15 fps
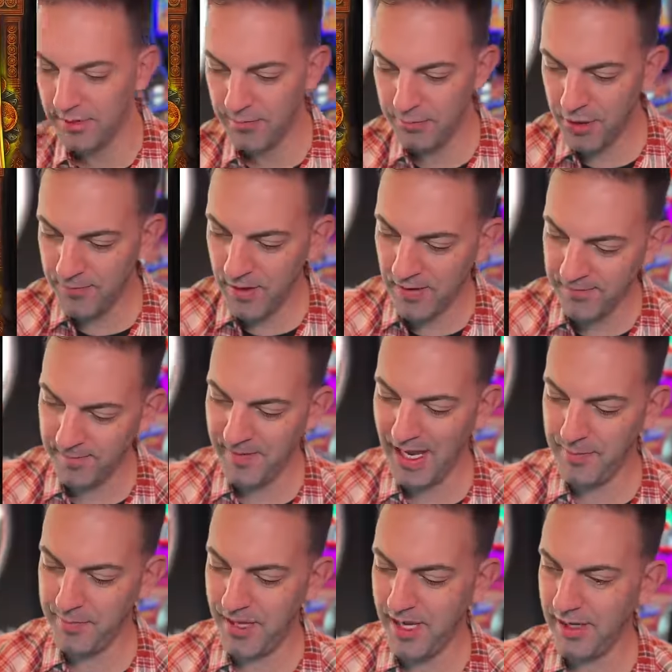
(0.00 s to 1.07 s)
move on from
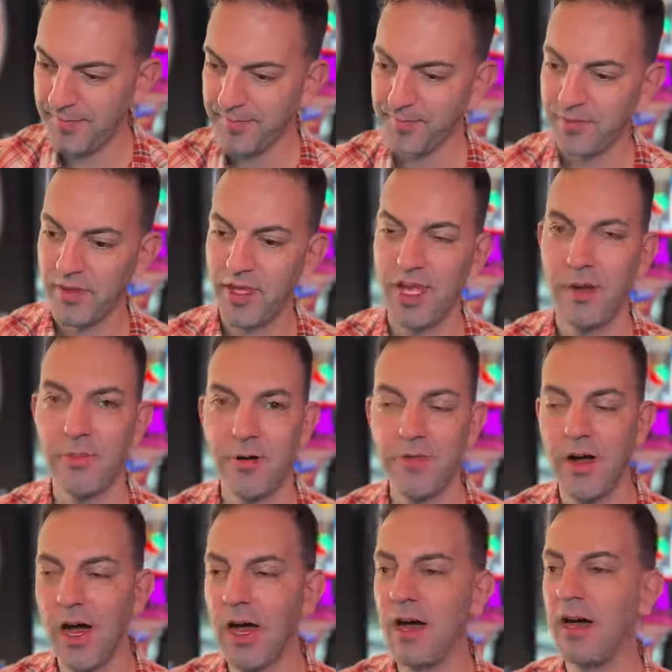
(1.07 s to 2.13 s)
that bet and move
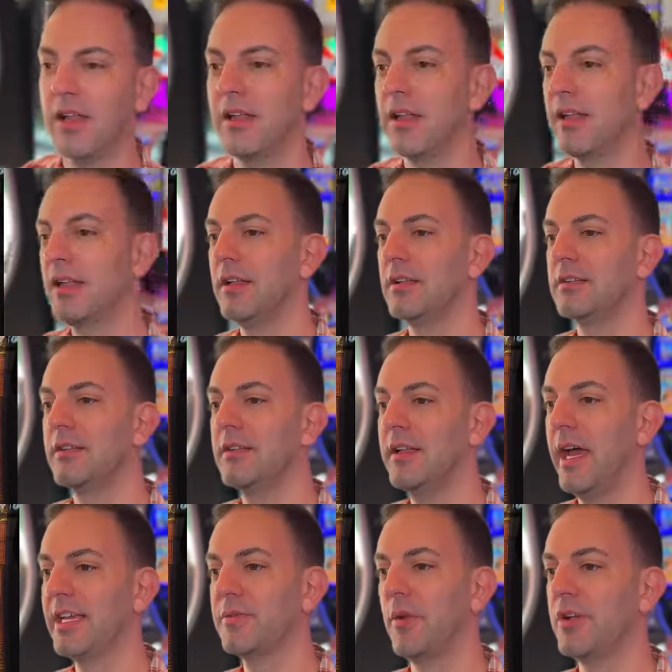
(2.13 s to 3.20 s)
on to the
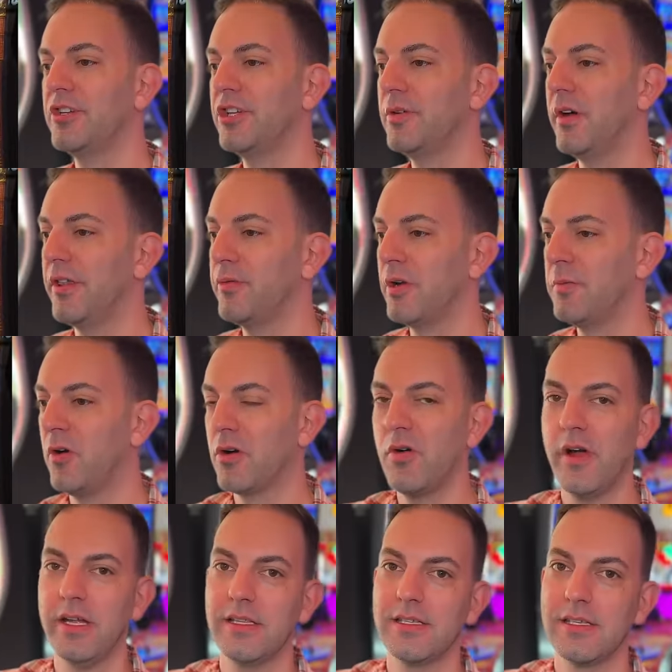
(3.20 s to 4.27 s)
next one. Do it. Three more
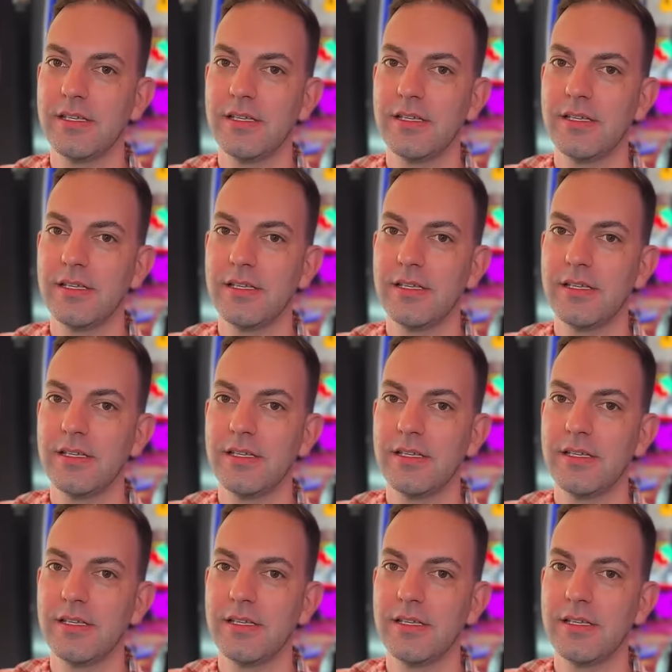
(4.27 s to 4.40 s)
coins.